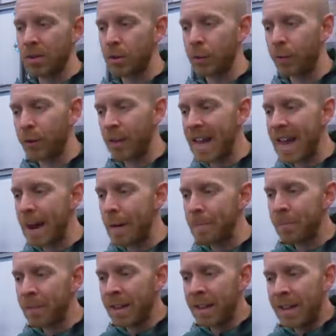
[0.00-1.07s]
So for
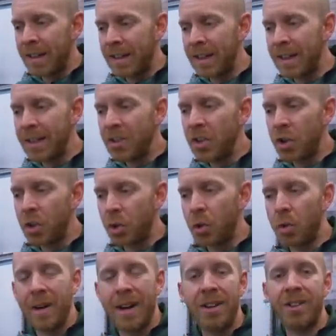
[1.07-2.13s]
that, you need to do
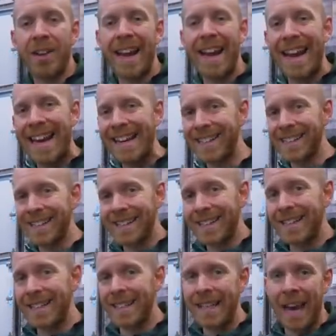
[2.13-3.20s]
around 8
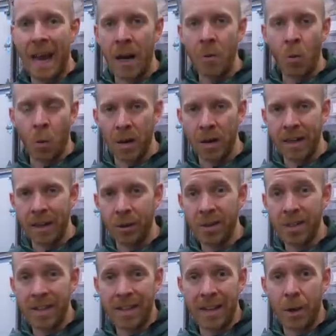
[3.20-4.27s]
to 10
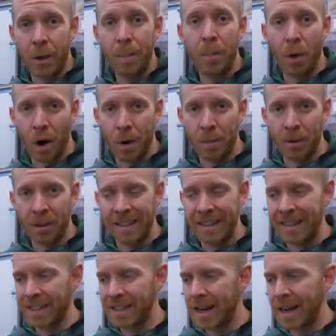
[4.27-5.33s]
workouts that are properly
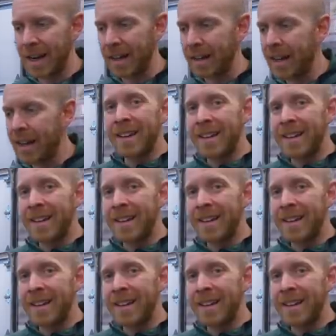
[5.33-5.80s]
designed.